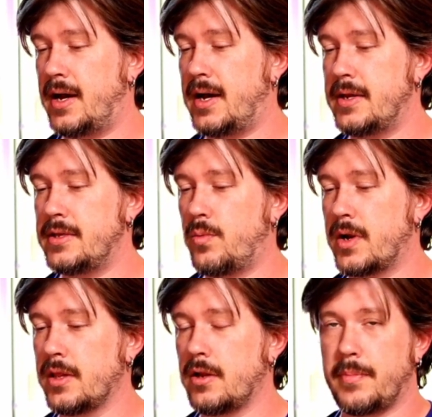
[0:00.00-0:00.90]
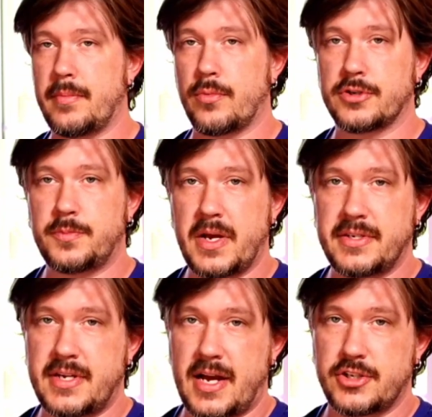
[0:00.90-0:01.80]
You want a little bit more
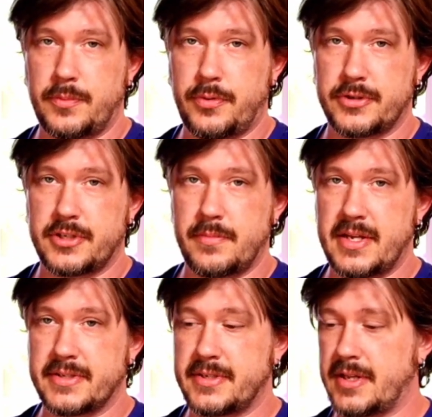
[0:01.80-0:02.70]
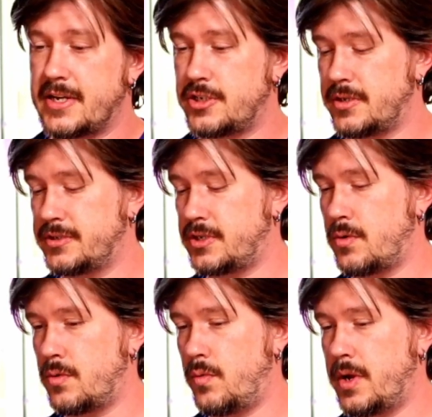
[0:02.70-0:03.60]
space to actually put some insulation.
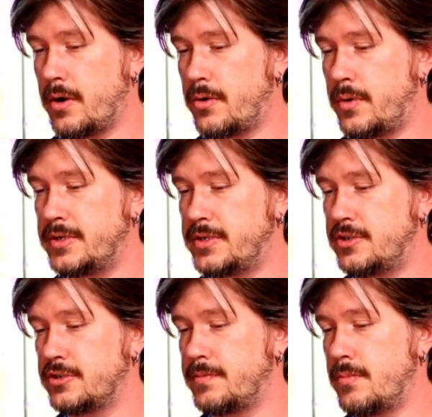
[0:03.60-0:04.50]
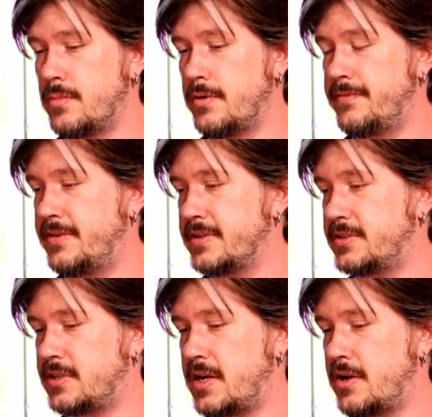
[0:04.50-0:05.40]
So we are going to just move this
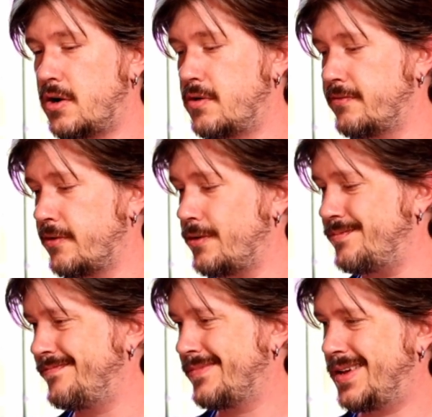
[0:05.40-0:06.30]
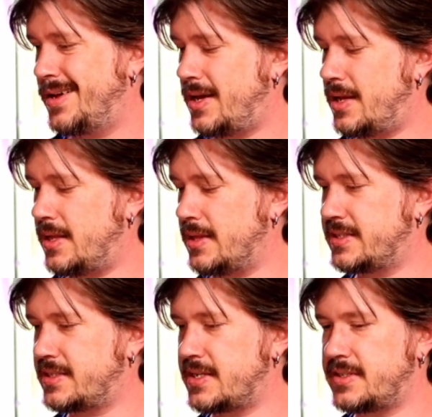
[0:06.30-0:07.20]
stud over,
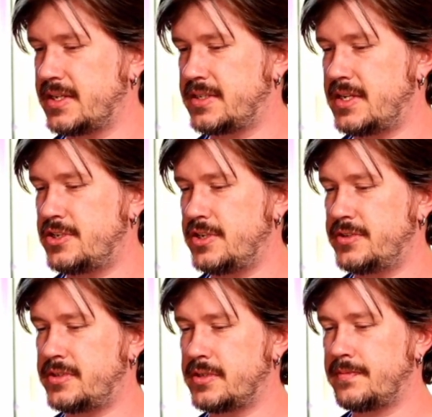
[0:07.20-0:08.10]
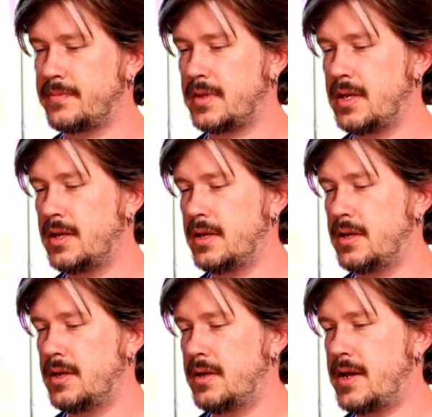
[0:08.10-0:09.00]
let's say 6 inches.
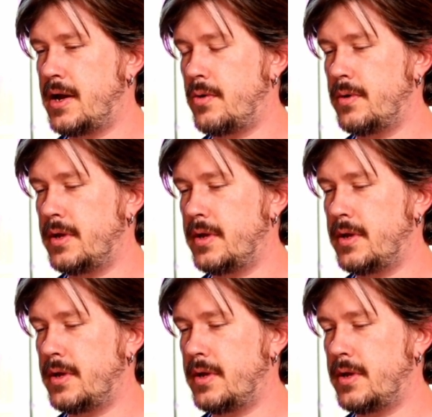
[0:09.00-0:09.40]
Now,